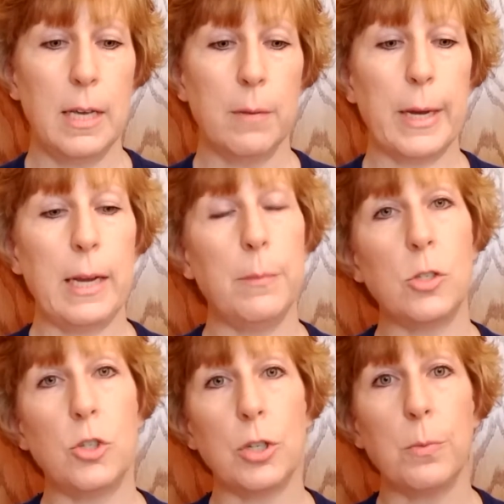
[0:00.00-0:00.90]
My name
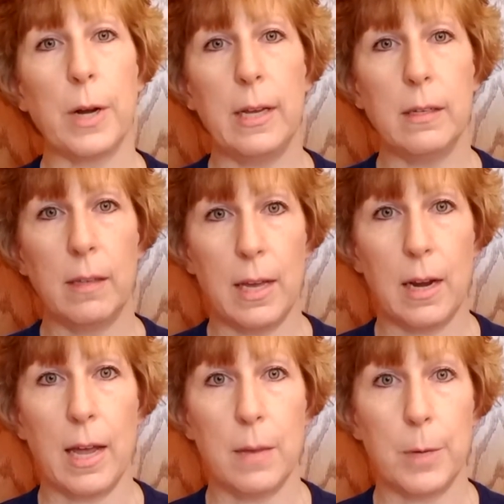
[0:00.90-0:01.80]
is Jill Wright, and
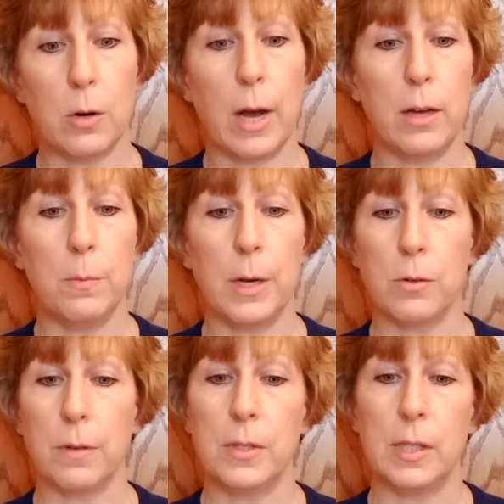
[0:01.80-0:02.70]
I am an Ohio
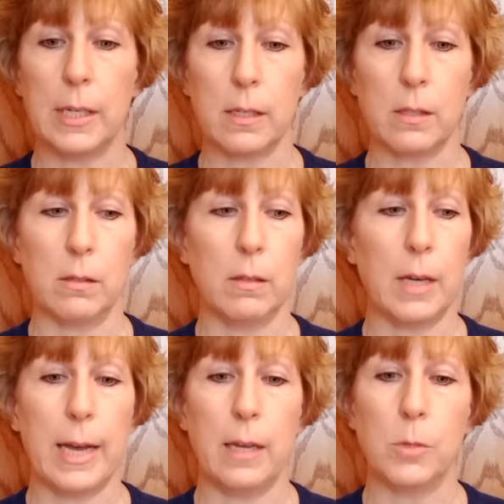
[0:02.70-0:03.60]
mother of 6.
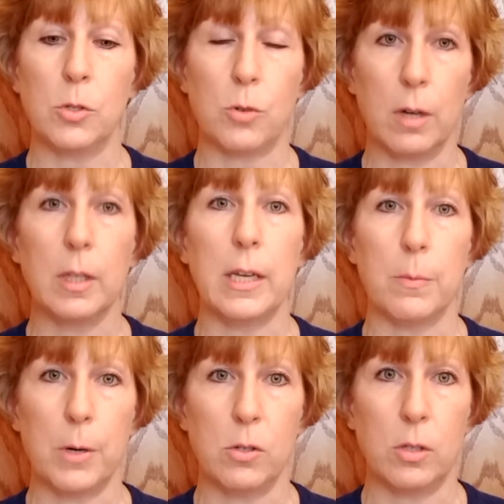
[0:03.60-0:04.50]
I am strongly
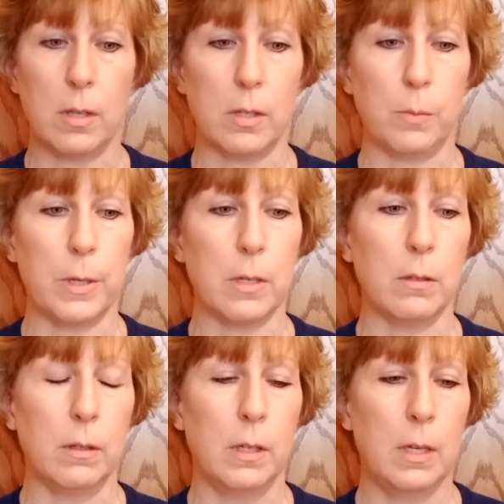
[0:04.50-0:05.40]
opposed to this bill.
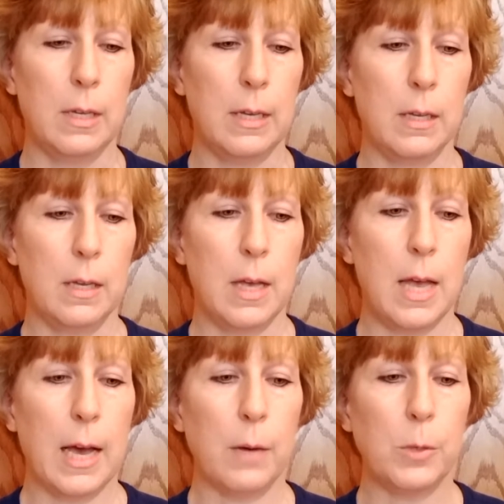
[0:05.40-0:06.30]

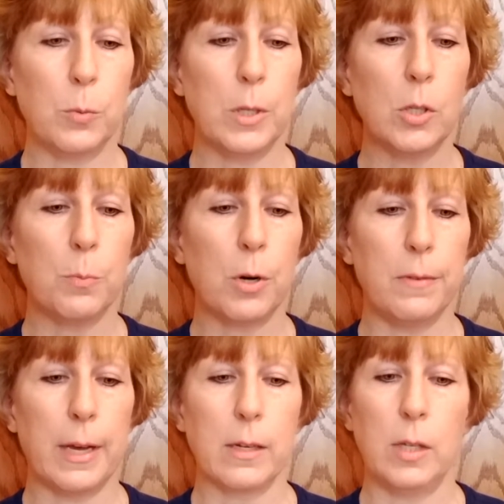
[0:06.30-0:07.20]
I was once a
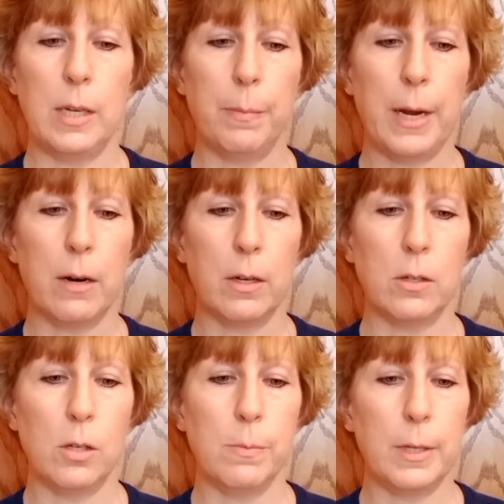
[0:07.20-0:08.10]
pro-vaccine
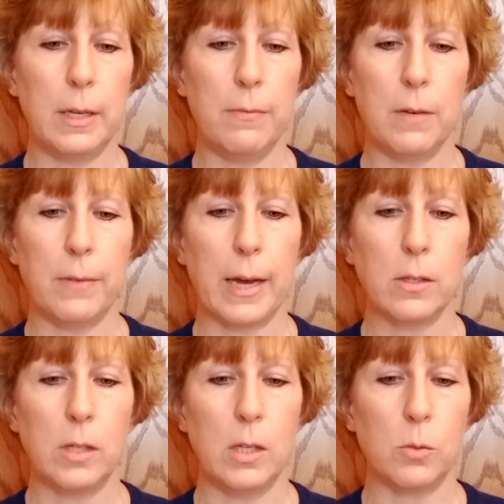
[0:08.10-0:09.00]
parent who believed that
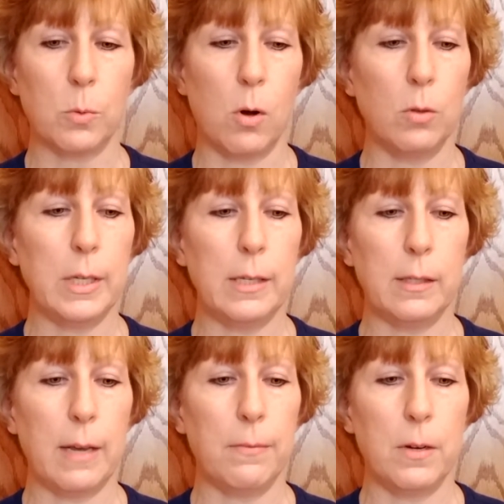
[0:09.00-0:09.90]
vaccines were only
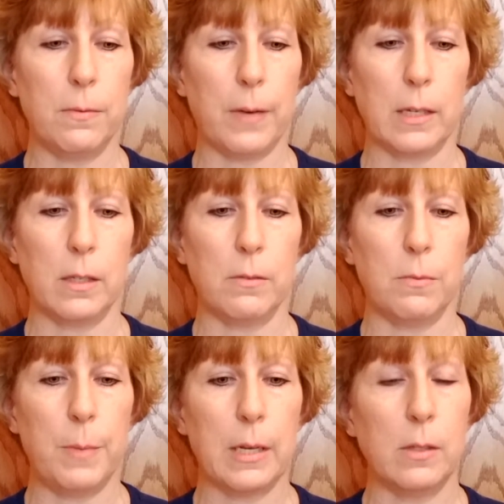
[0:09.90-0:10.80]
safe and effective
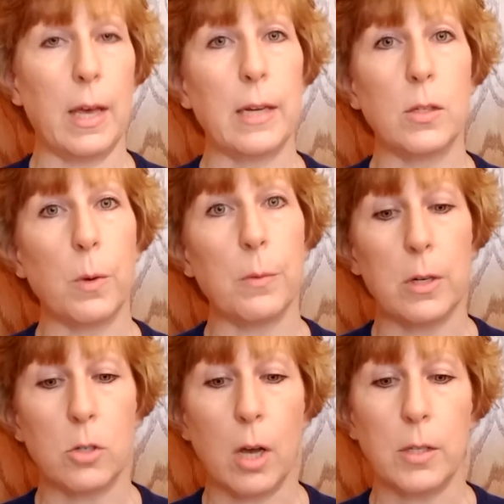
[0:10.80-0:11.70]
because that is what we
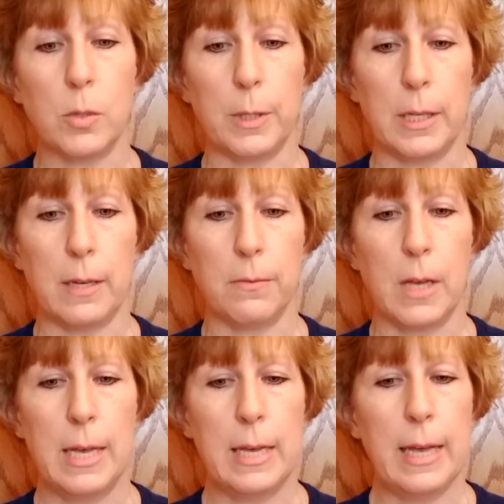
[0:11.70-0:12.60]
are taught to believe,
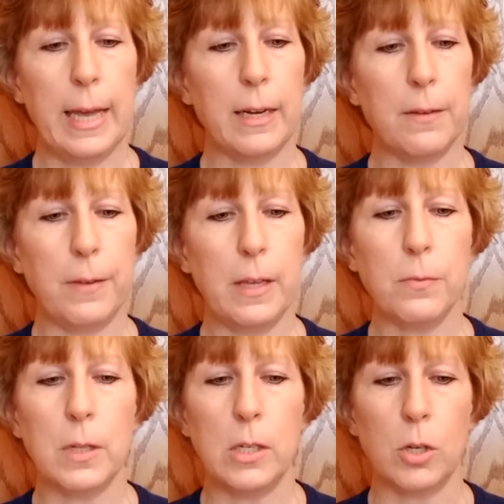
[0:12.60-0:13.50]
and I
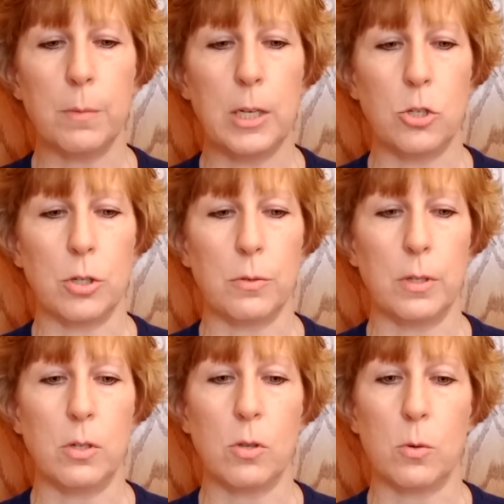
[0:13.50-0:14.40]
faithfully took my
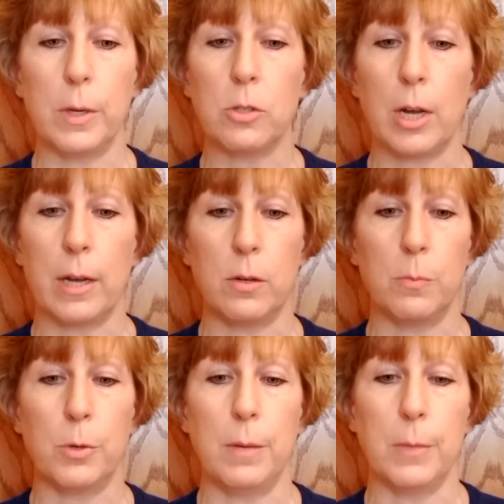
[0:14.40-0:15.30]
children to their well-child
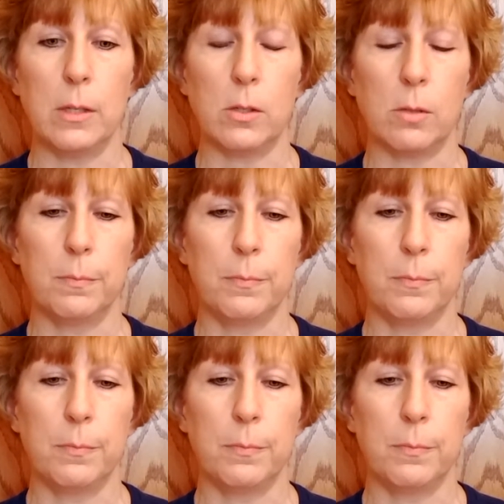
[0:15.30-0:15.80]
appointments.